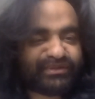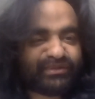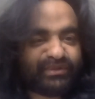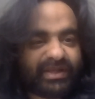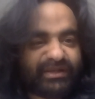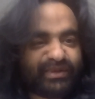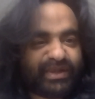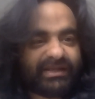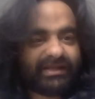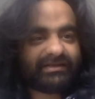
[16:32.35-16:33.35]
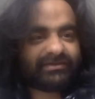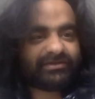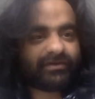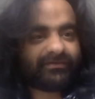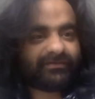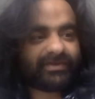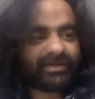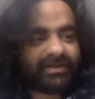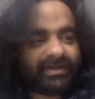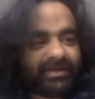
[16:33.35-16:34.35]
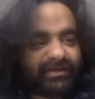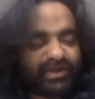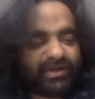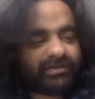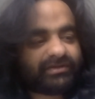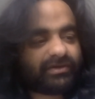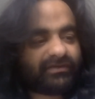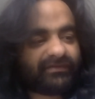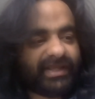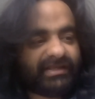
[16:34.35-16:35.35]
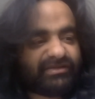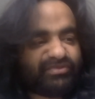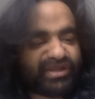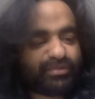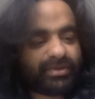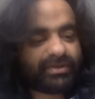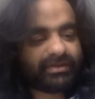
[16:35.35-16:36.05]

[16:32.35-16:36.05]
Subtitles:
you know, it sort of ate me up.